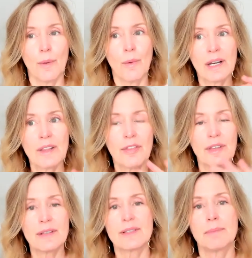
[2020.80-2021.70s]
One of the
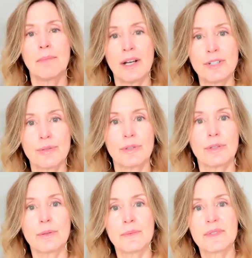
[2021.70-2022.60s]
things the
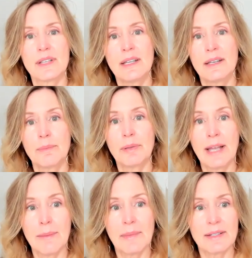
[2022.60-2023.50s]
mushrooms in
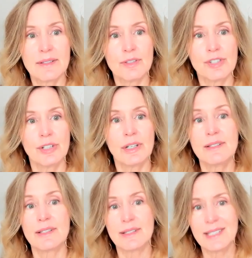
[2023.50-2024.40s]
plant medicine
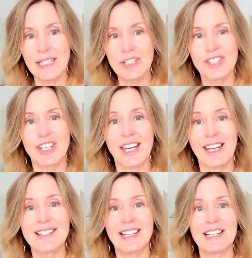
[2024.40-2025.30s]
journeys is
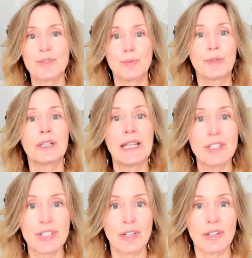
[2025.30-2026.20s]
teaching is that it's
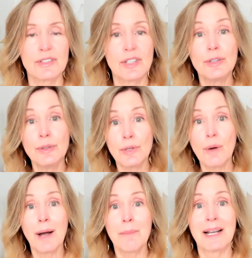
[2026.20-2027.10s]
relational. So, you
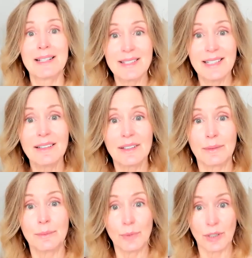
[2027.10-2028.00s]
know how
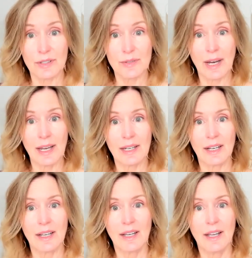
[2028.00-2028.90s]
mycelium works, right?
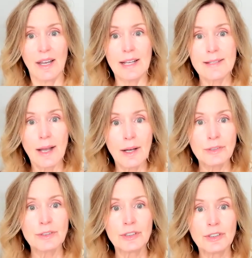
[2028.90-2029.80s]
It's
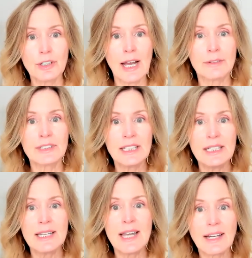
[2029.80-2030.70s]
underground,
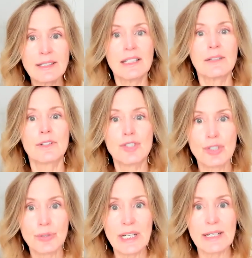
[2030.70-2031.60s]
connecting the
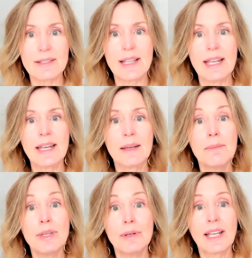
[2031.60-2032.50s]
trees. They
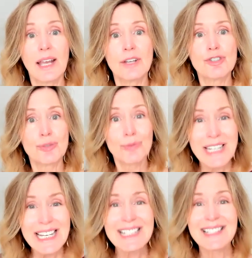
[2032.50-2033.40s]
communicate,
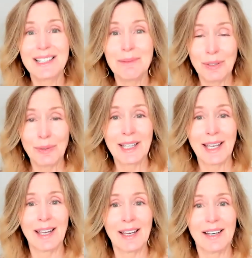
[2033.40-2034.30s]
trees
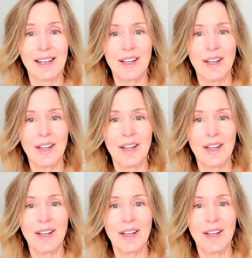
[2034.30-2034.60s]
communicate